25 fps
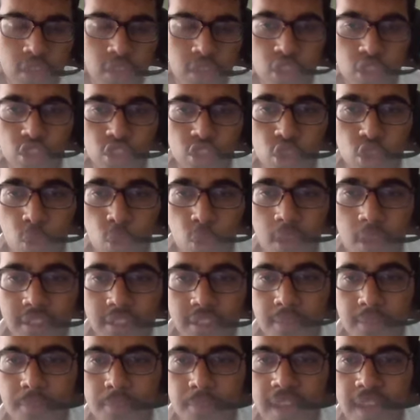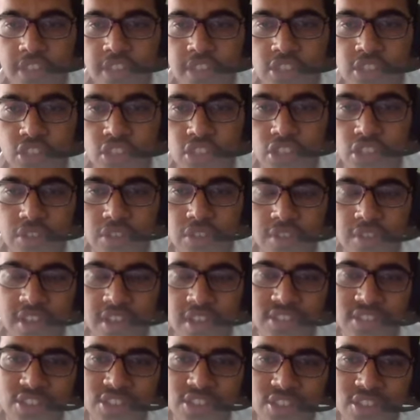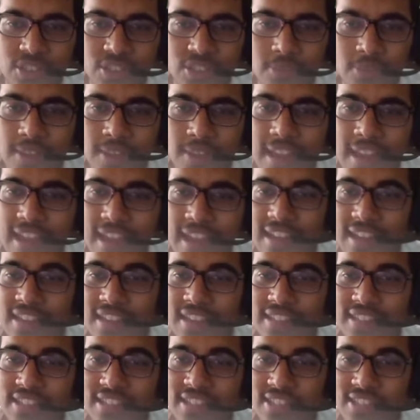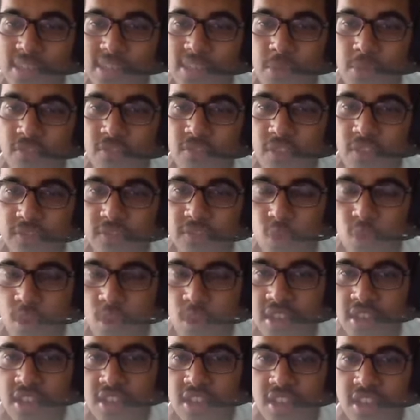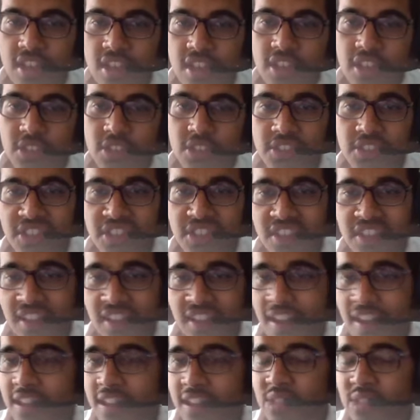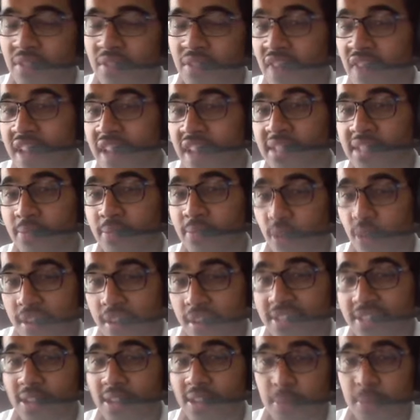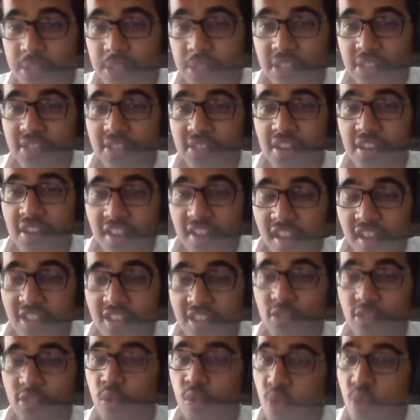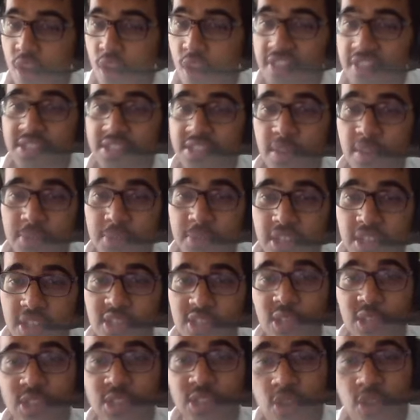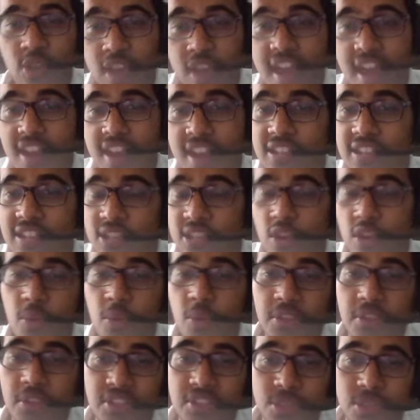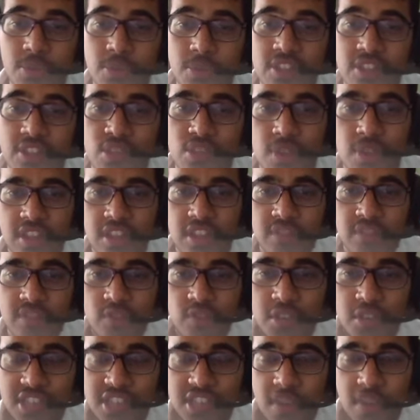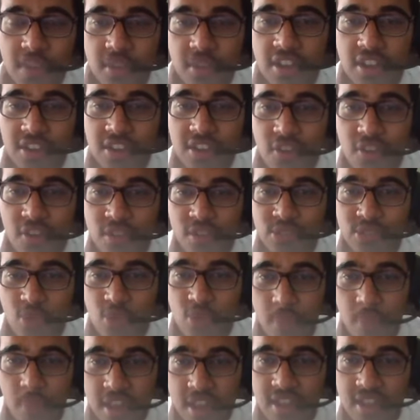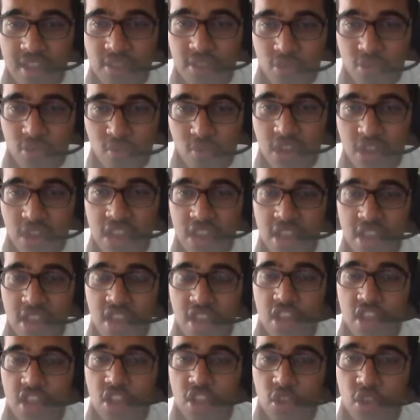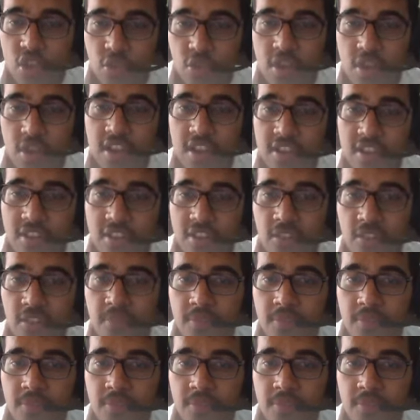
So welcome back to the channel, guys. It is me, AD744. So today, guys, we've had some crazy upsets today, guys. Crazy upsets. So let's go ahead and start with this, man. So we got the first game we got here is Romania 3, Ukraine nil.